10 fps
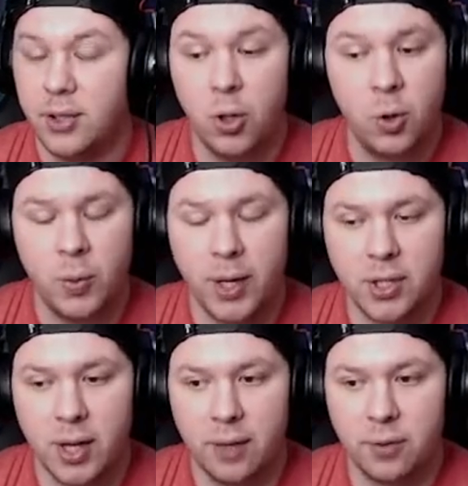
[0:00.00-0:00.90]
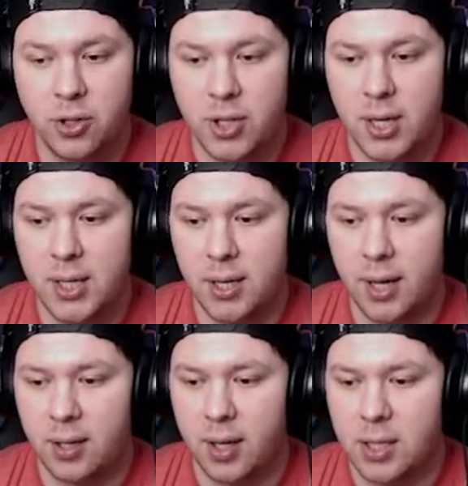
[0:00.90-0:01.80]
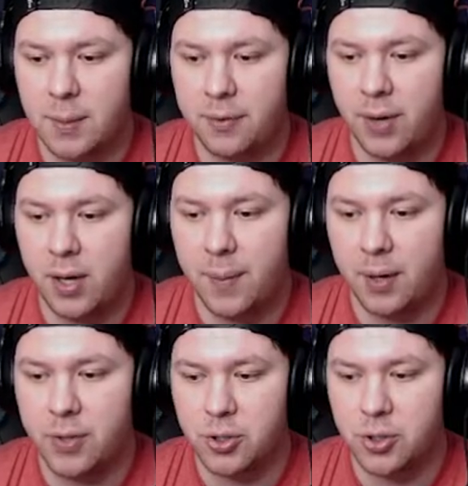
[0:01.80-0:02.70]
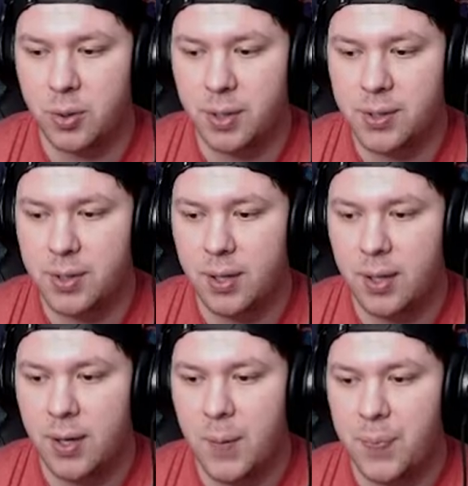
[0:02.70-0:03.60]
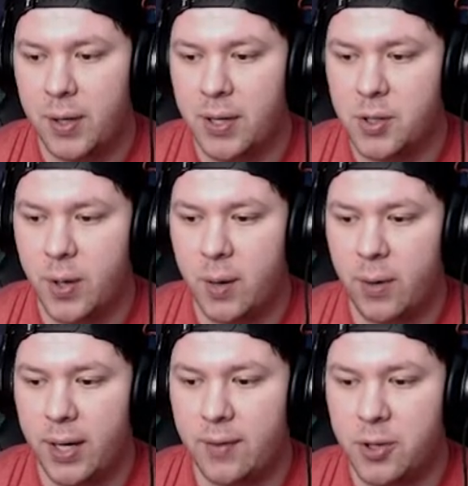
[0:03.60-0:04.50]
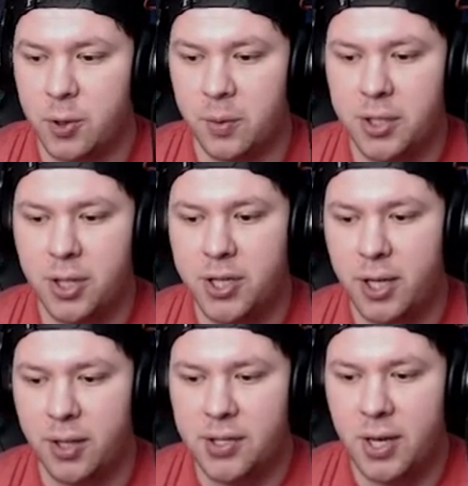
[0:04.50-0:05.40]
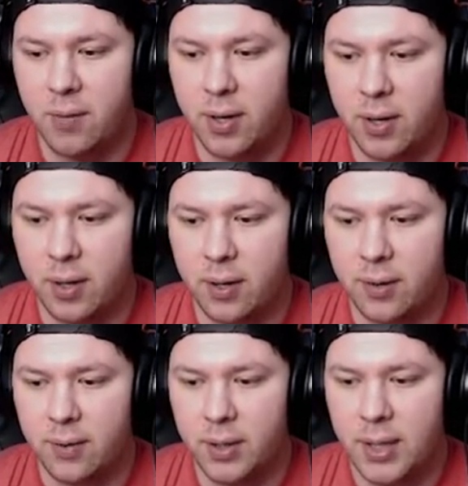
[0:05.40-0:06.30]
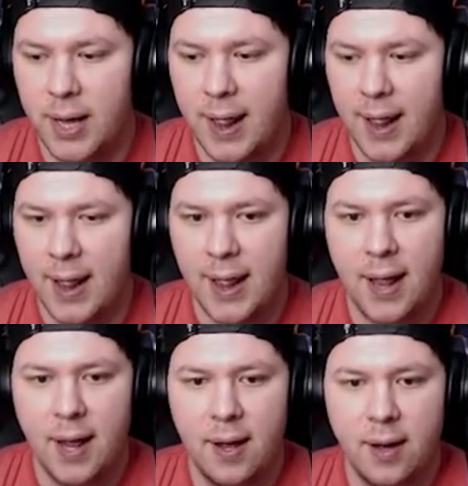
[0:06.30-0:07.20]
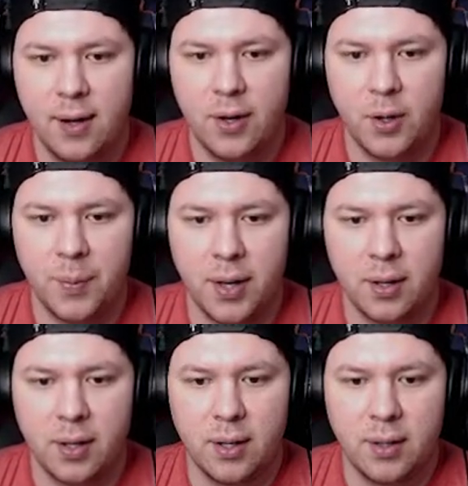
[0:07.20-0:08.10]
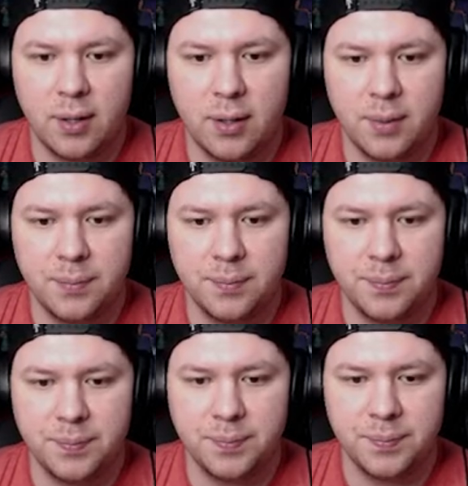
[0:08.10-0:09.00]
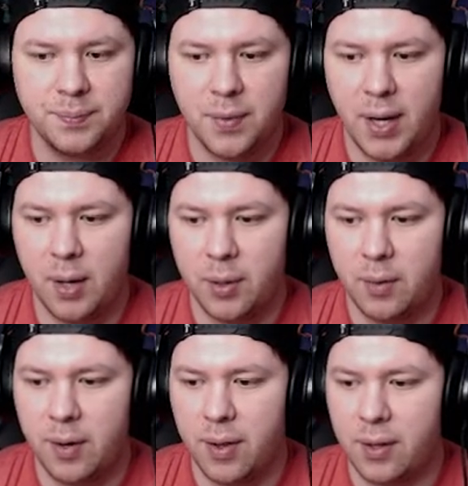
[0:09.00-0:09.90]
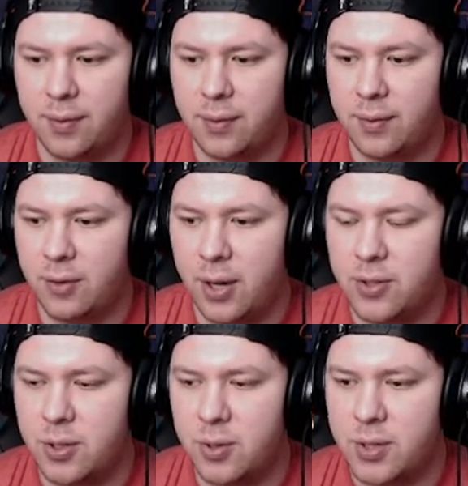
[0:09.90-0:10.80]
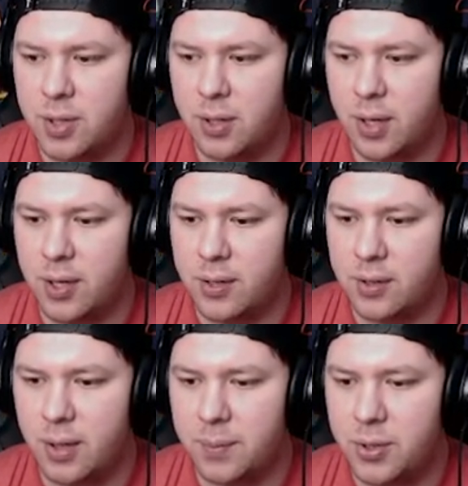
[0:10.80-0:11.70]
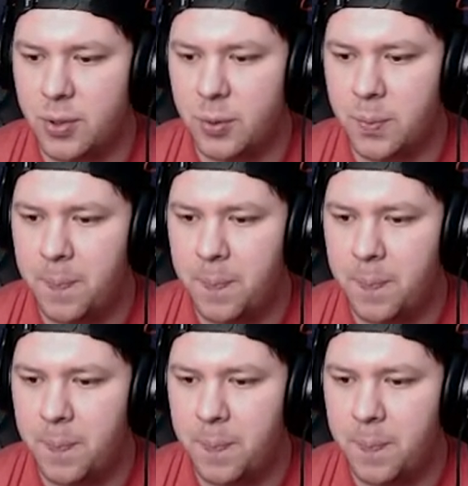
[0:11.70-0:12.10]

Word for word: Ooh, we actually got our first JD. That could actually be very beneficial to us. Let's go ahead, we'll activate our Solar Recharge here. Let's get rid of... Oh man, um... Yeah, we'll get rid of this. Draw two, just uh, dump two.